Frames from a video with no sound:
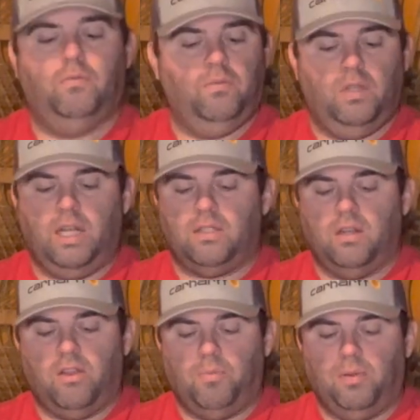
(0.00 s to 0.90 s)
That's
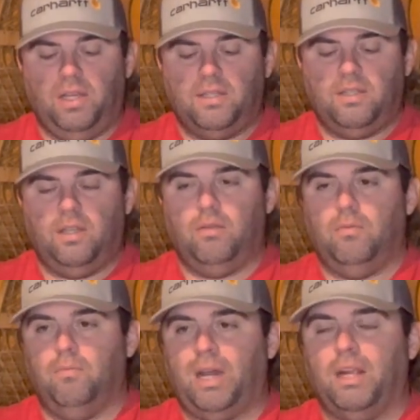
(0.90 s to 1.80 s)
another place that
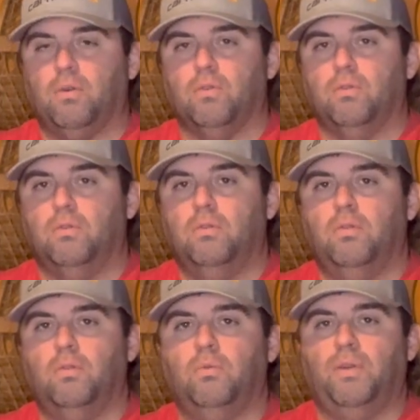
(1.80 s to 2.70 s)
my crew,
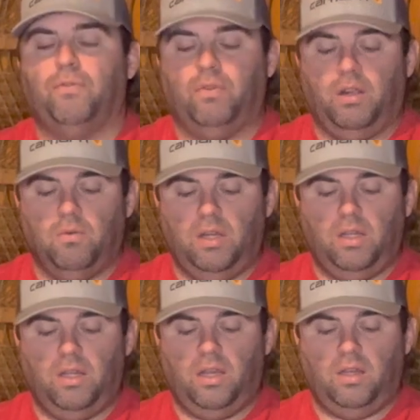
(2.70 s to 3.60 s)
we frequent,
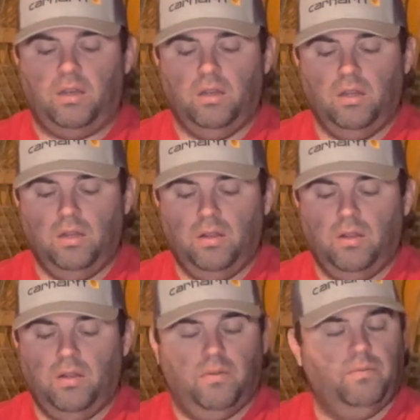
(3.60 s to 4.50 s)
and
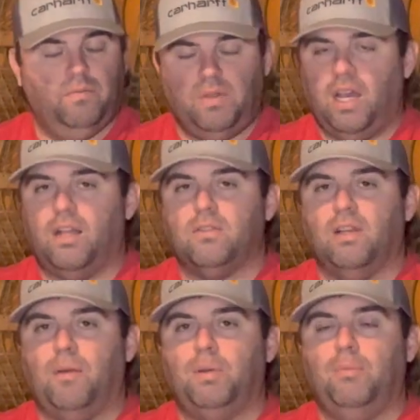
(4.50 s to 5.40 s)
they also
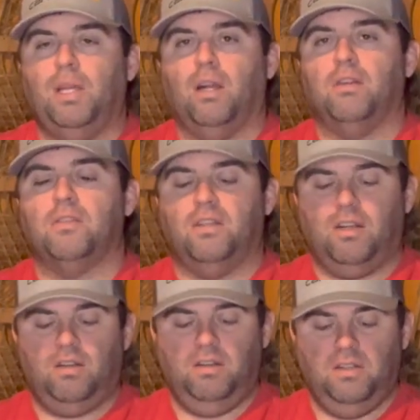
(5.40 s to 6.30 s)
got PBRs
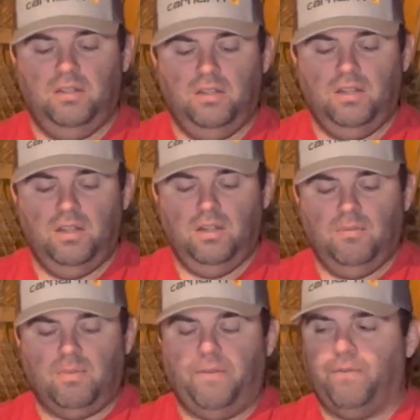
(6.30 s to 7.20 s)
there.
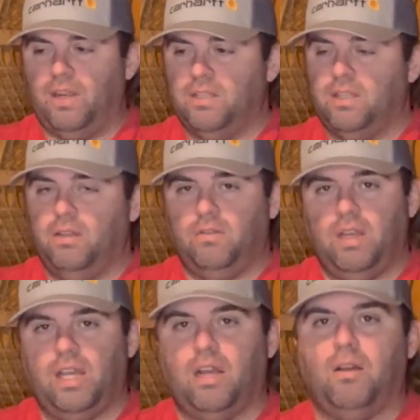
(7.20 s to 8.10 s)
My friends, they
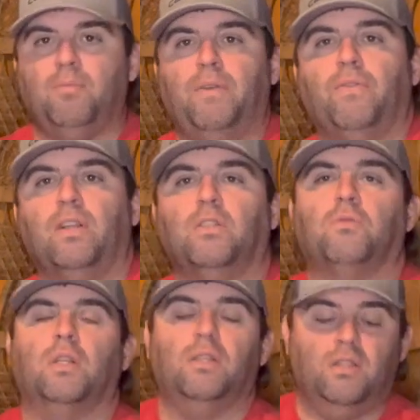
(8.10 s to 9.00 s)
got all my friends'
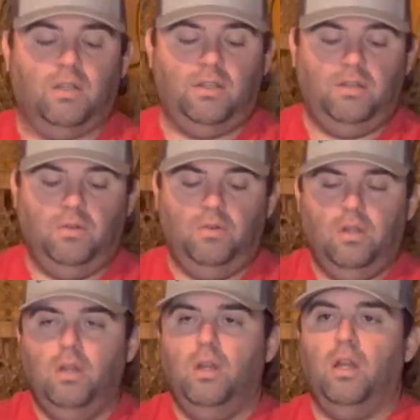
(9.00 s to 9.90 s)
drinks there too.
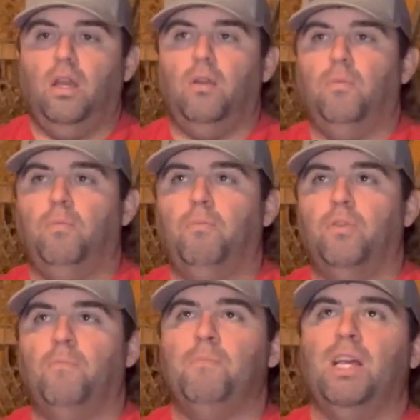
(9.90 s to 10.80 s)
And the
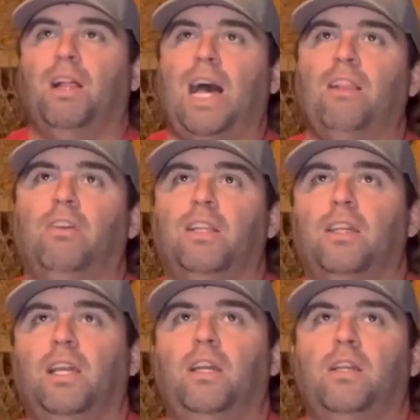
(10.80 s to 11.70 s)
meal I like to
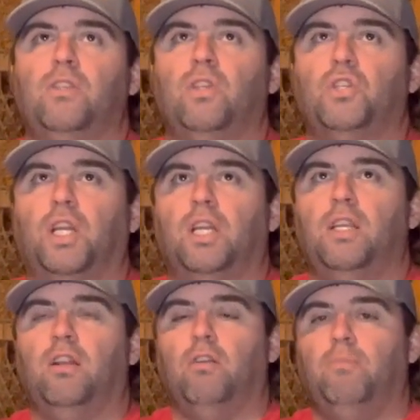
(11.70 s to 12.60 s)
get is the chicken
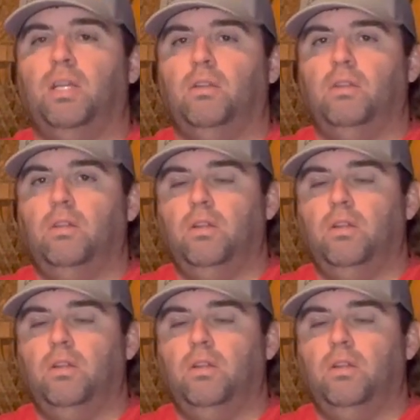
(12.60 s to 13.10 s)
dinner meal,